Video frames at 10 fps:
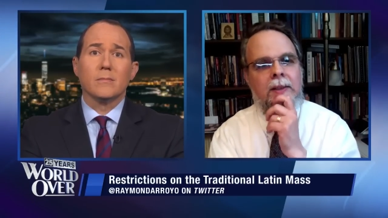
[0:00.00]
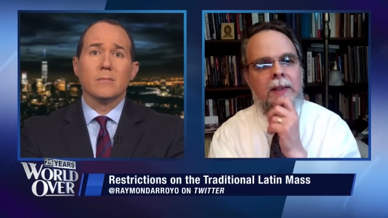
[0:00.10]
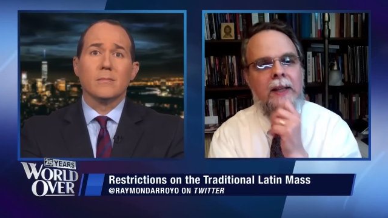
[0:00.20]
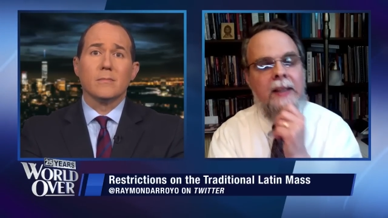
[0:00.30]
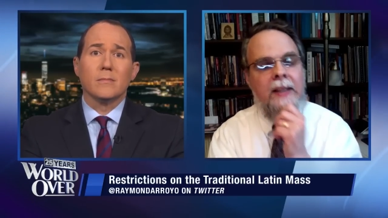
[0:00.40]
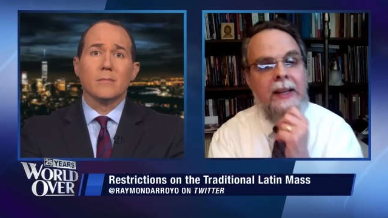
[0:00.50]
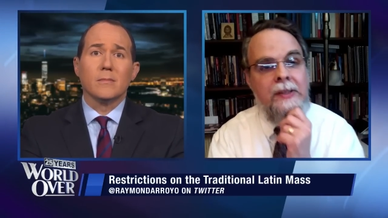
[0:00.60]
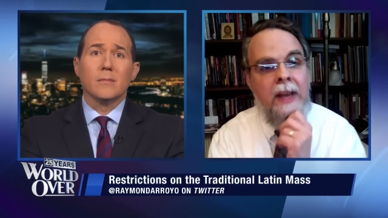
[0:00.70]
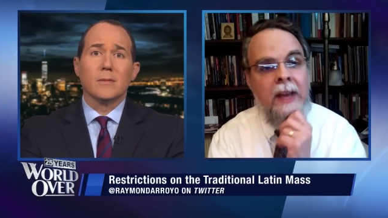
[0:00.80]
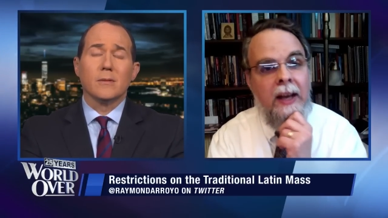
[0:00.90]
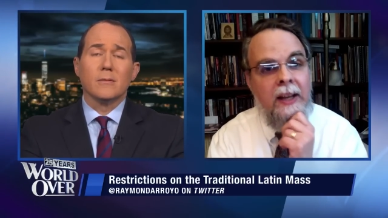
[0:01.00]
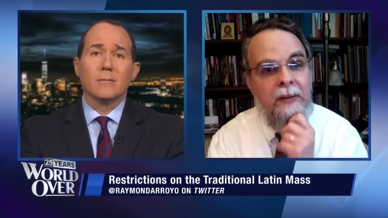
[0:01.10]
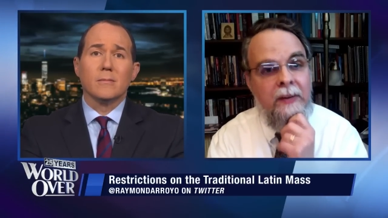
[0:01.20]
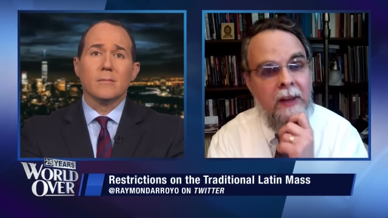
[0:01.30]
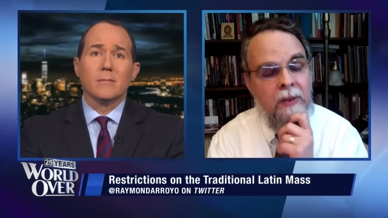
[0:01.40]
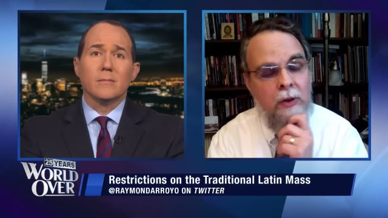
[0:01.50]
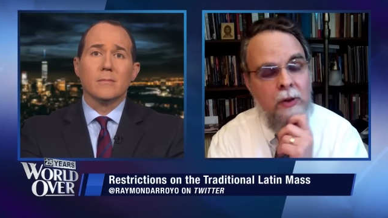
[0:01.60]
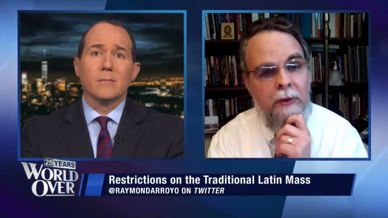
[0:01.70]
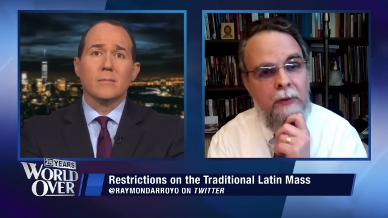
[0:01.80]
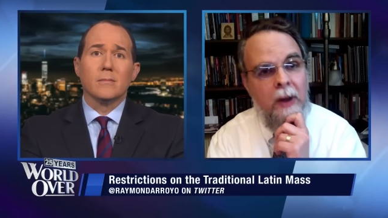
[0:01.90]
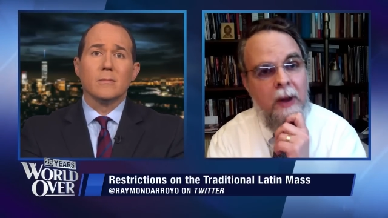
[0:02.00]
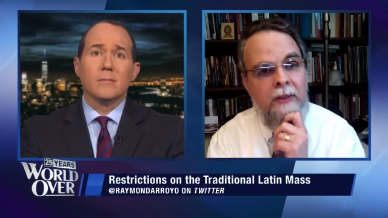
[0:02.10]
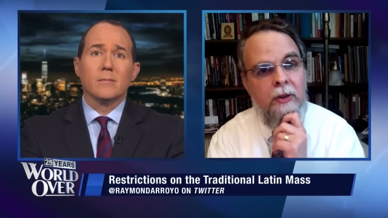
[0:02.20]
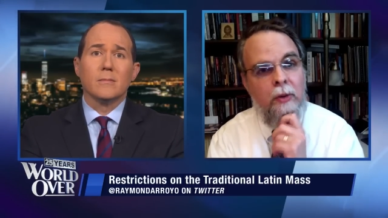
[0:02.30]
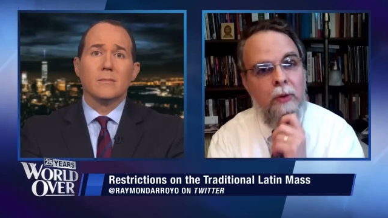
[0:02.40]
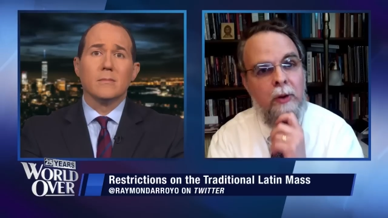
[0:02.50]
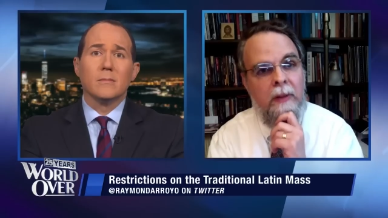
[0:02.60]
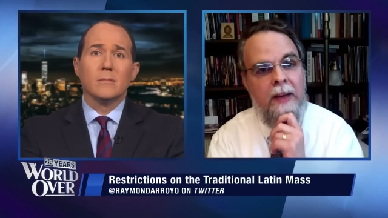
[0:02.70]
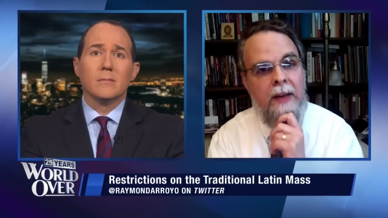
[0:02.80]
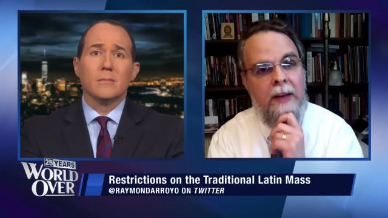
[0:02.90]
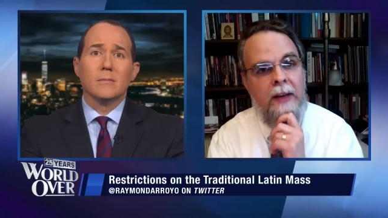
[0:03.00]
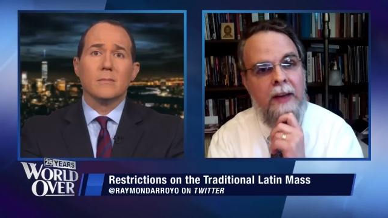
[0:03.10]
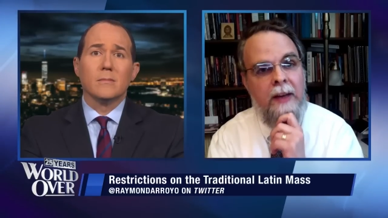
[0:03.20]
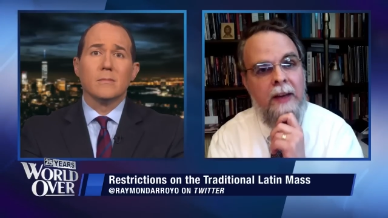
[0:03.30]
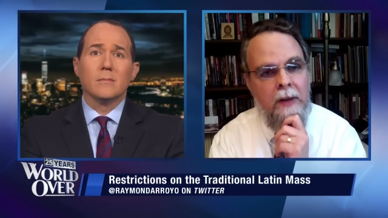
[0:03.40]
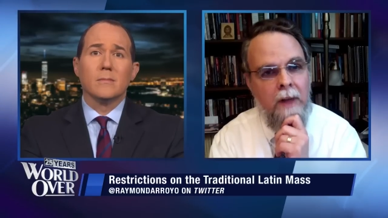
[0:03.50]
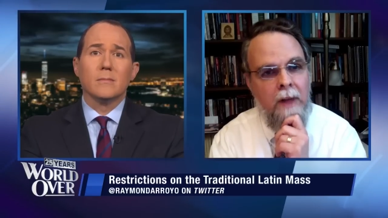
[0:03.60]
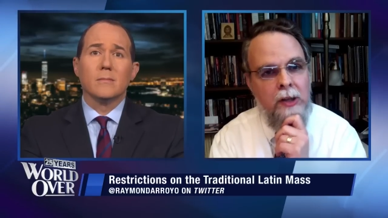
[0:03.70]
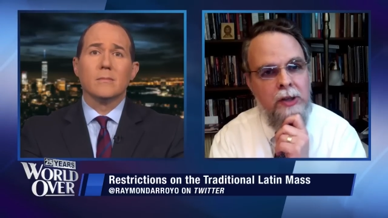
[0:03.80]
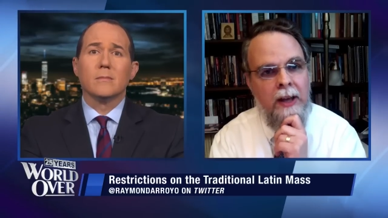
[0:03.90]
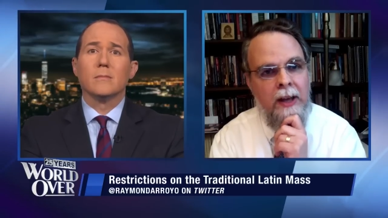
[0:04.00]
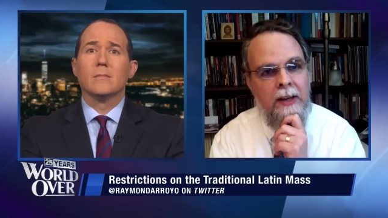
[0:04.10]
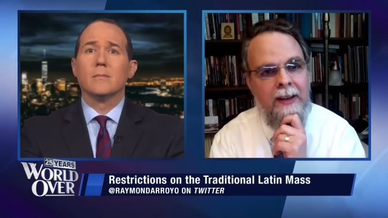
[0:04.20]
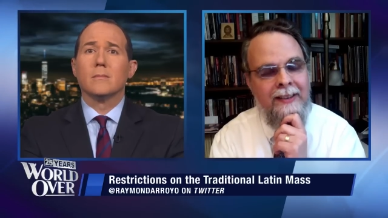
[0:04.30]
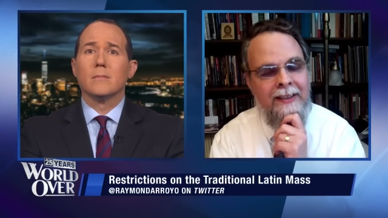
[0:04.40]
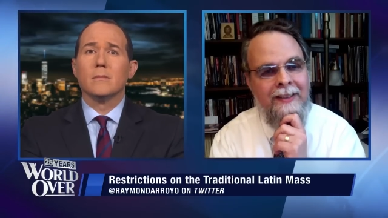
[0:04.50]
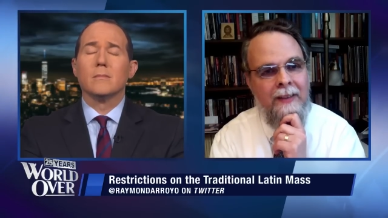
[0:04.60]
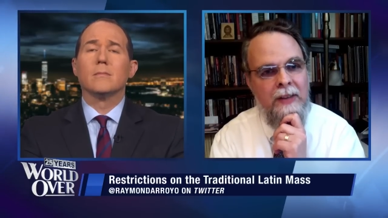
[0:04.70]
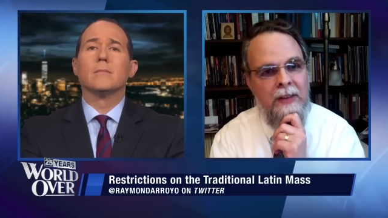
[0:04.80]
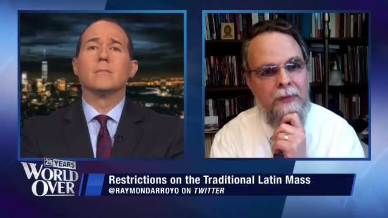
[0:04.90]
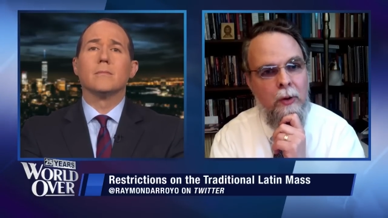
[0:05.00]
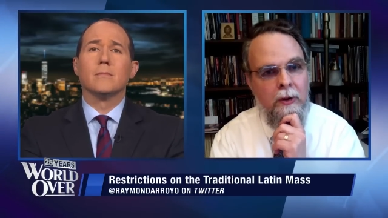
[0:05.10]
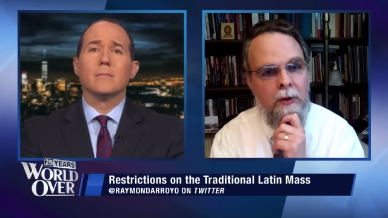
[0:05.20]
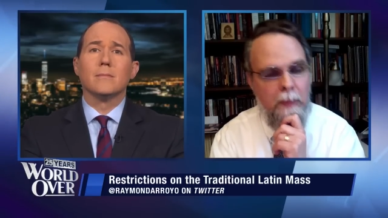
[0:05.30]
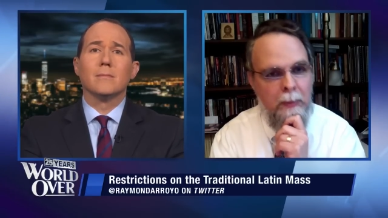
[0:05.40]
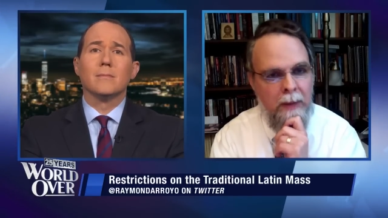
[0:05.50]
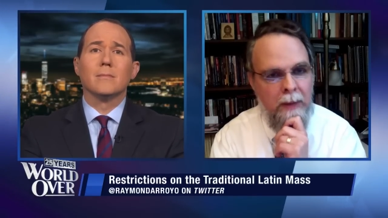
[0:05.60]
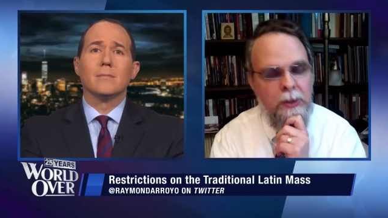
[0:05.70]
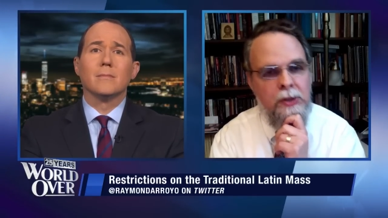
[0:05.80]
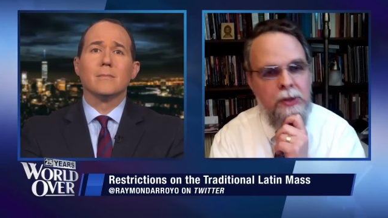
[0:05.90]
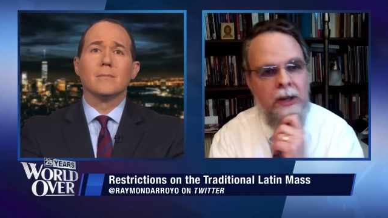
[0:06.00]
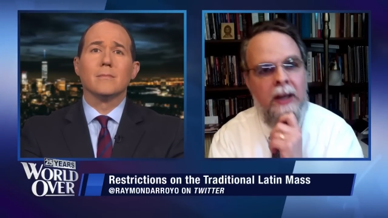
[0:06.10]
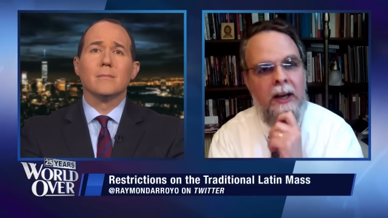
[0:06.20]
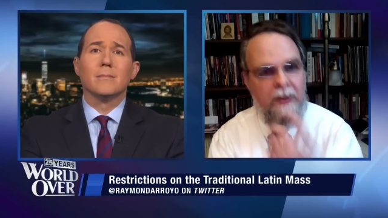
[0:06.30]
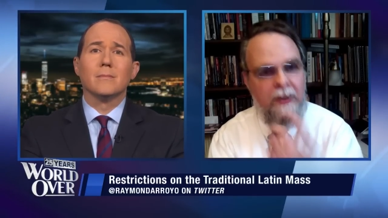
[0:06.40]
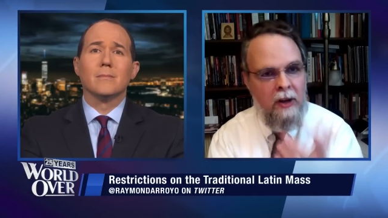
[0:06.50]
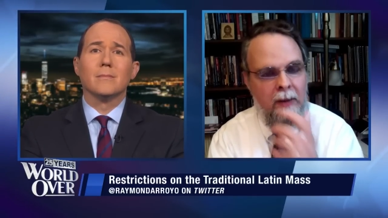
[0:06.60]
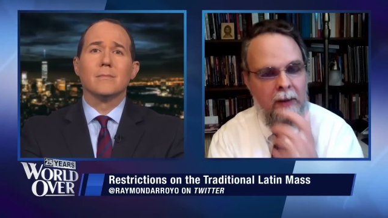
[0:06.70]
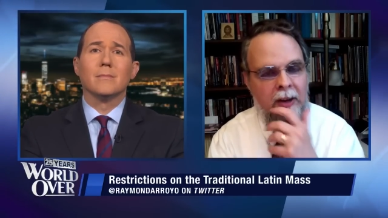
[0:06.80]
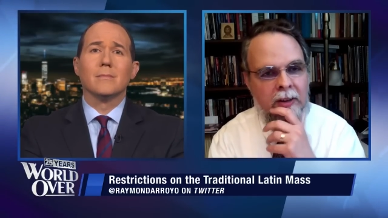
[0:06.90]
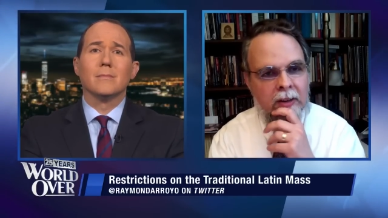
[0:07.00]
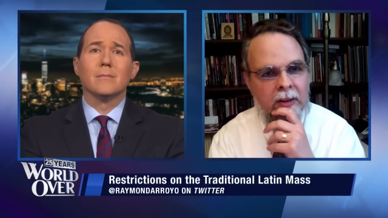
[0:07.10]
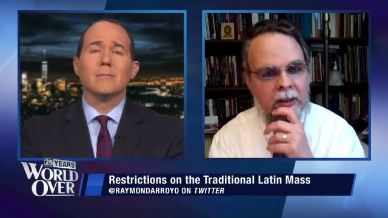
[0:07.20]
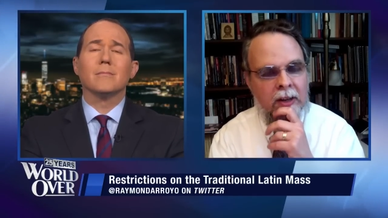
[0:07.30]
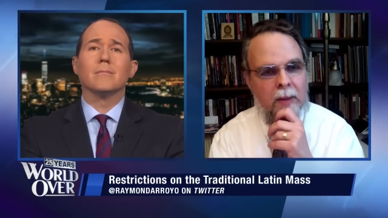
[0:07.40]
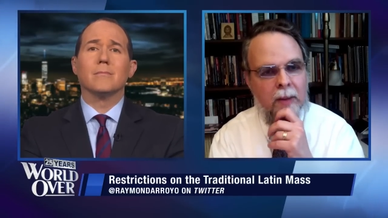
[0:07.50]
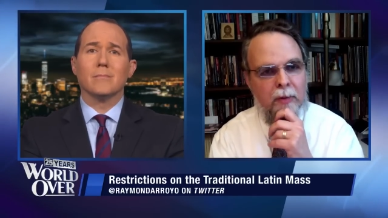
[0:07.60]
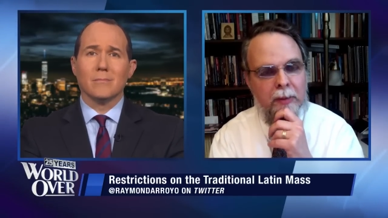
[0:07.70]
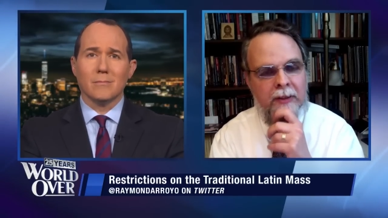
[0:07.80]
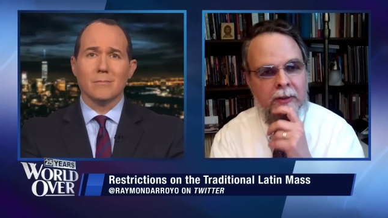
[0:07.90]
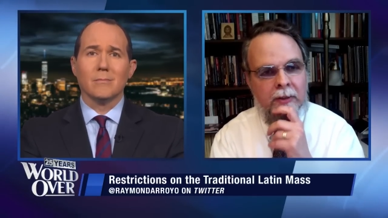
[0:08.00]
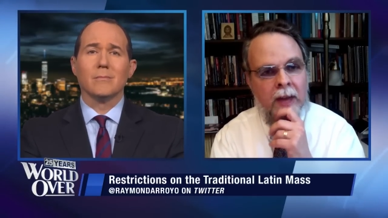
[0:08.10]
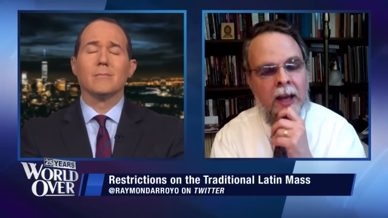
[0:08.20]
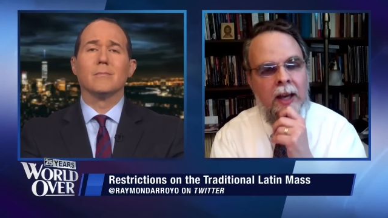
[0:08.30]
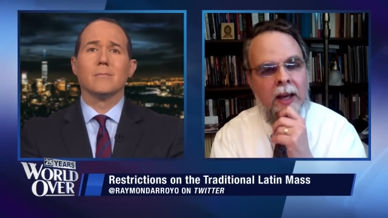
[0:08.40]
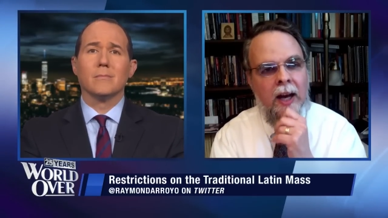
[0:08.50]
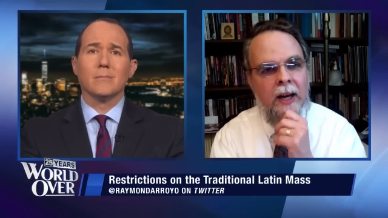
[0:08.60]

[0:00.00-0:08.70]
Speaker 1: Yes. In fact, Joseph Ratzinger wrote a letter to Wolfgang Waldstein in 1974. It's been published. I talk about it in, in a number of mm-hmm. places, uh,